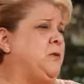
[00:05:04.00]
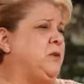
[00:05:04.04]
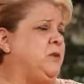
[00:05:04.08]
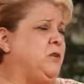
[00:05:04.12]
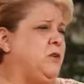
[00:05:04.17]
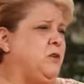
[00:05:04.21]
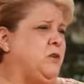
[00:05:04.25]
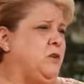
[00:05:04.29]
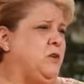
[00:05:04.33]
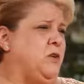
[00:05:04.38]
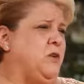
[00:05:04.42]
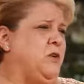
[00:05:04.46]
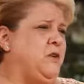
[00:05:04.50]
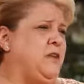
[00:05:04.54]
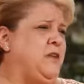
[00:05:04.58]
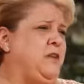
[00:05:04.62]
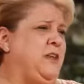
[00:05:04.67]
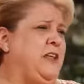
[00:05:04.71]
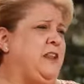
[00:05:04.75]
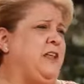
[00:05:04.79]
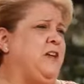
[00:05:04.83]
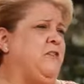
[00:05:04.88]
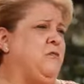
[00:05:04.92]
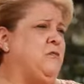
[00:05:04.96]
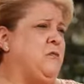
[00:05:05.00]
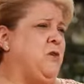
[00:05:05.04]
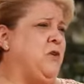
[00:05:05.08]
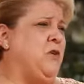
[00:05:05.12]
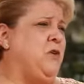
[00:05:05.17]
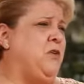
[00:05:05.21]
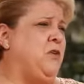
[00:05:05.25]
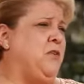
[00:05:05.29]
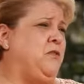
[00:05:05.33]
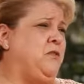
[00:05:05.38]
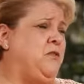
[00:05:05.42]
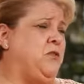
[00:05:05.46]
in the car, and they left
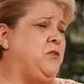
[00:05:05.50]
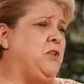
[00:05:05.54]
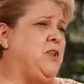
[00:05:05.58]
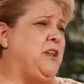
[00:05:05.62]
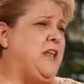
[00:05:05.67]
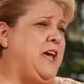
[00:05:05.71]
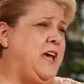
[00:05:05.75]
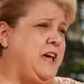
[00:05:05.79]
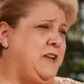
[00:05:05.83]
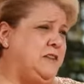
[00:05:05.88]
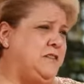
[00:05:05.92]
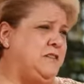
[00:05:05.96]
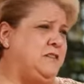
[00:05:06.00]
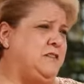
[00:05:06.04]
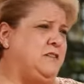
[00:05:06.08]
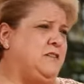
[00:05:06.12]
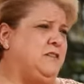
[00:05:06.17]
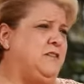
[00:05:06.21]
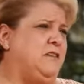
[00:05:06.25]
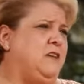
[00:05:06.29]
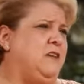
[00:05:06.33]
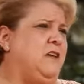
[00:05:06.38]
Mario for the last